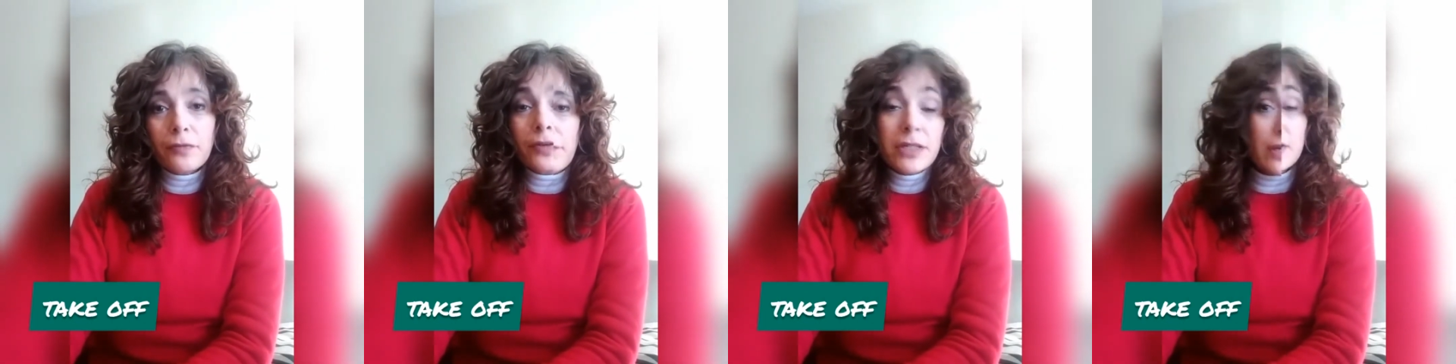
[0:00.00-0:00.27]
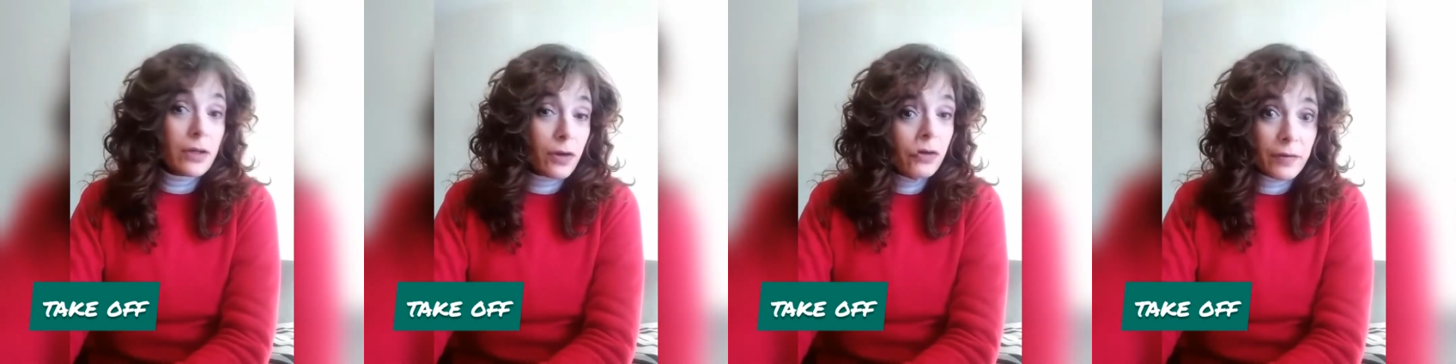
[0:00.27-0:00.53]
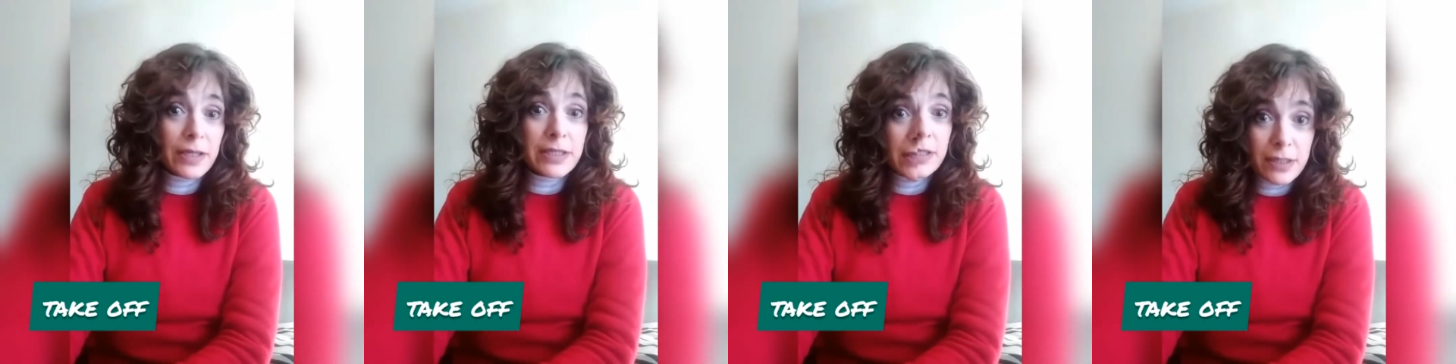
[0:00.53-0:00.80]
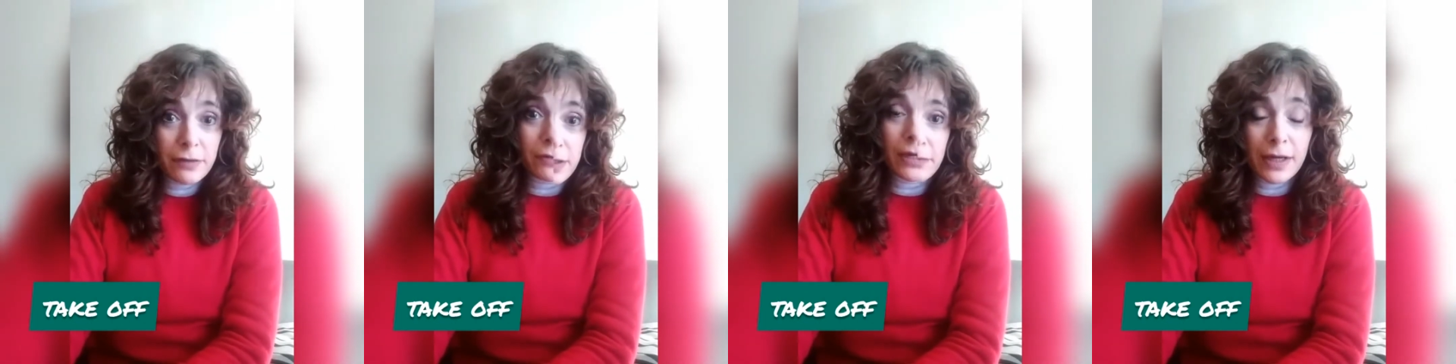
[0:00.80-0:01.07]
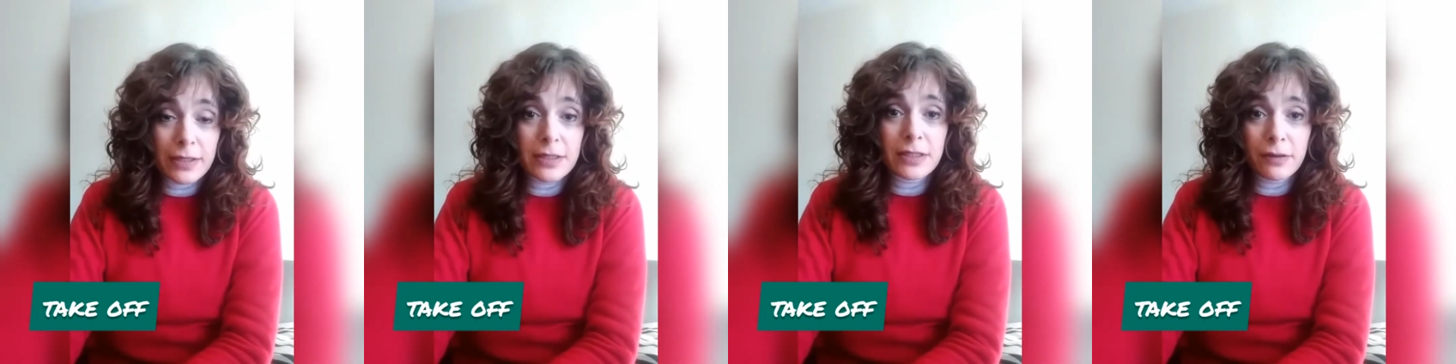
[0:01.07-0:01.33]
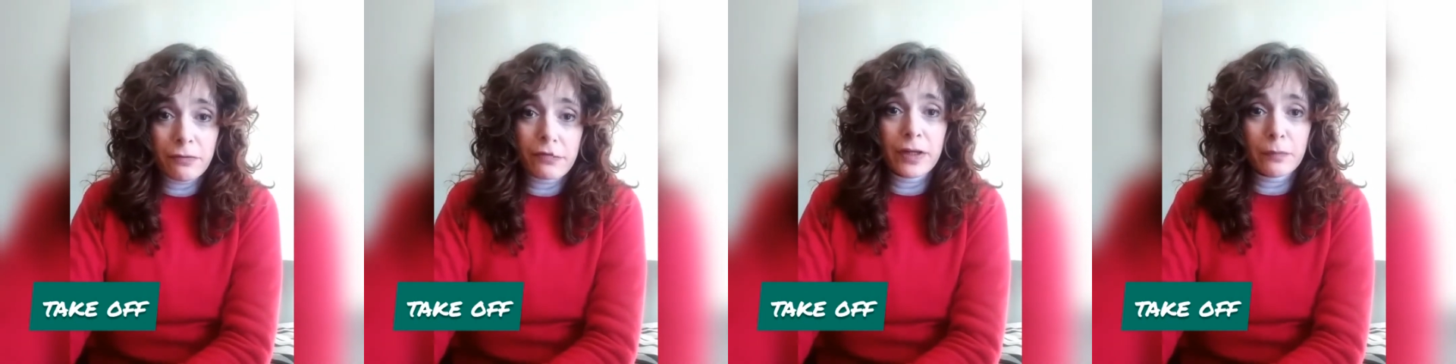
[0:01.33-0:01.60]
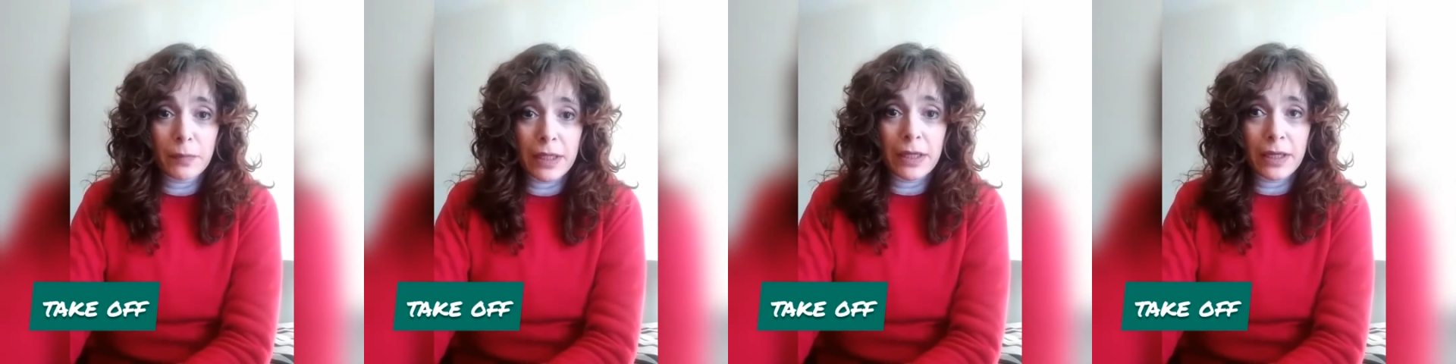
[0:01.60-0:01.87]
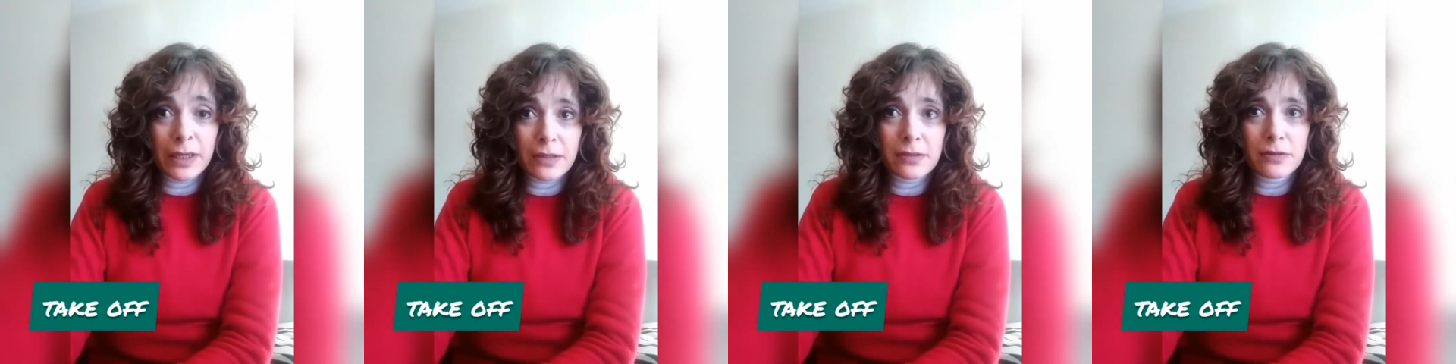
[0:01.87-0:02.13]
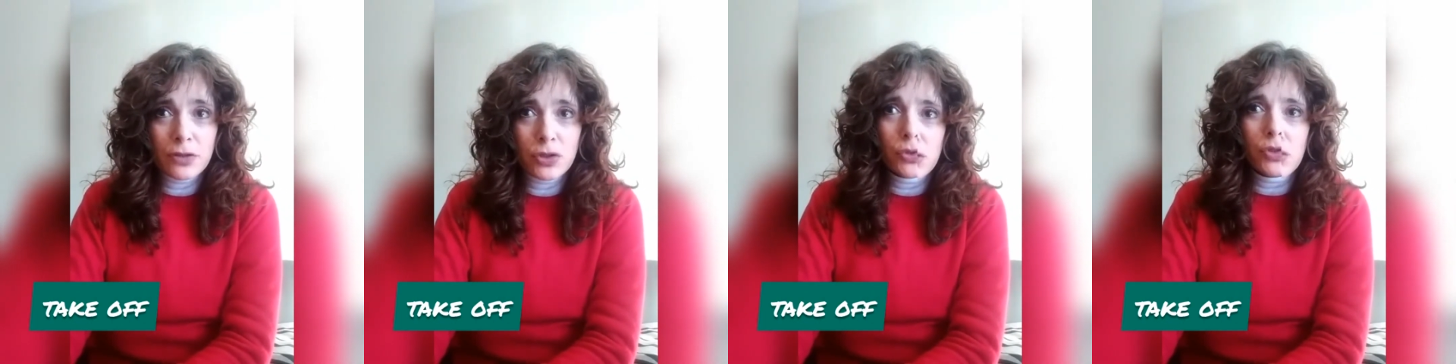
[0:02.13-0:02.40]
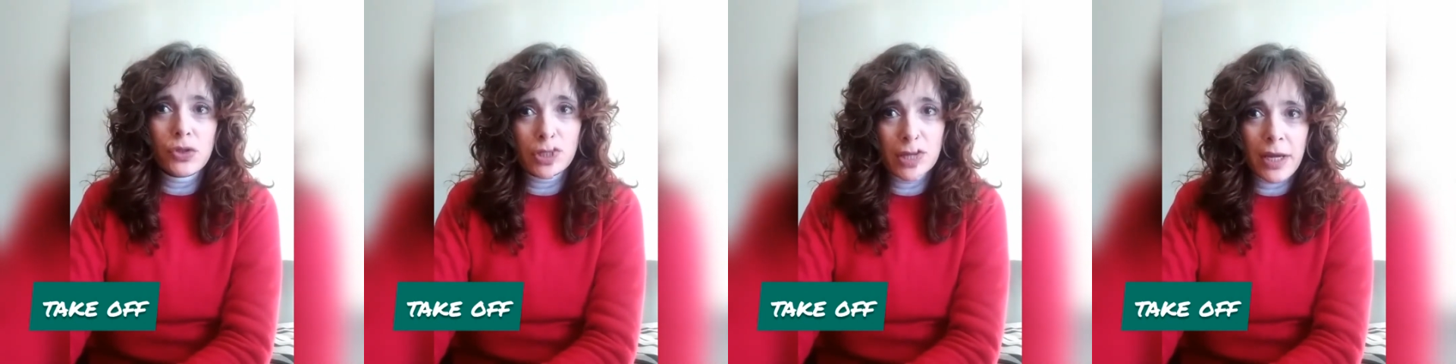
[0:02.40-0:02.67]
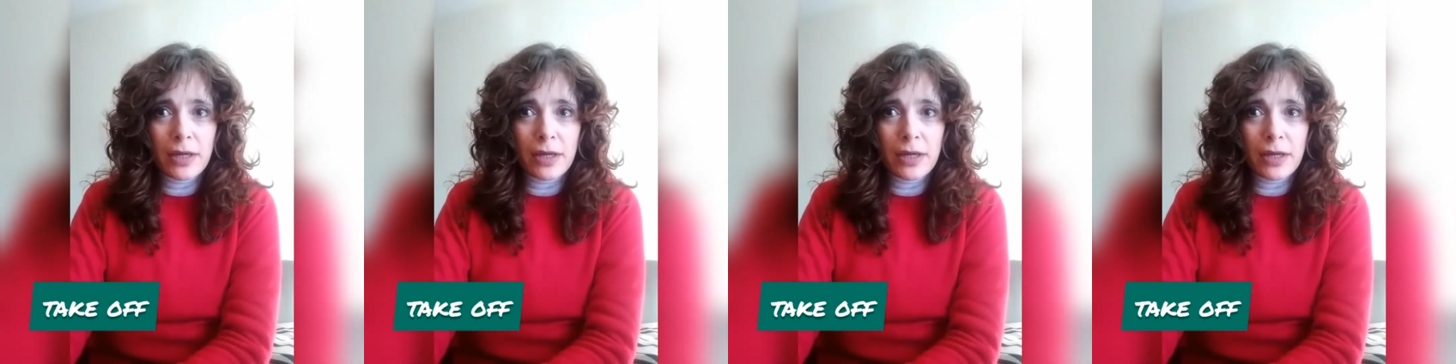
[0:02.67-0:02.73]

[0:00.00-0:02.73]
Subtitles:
Take off has different meanings. To take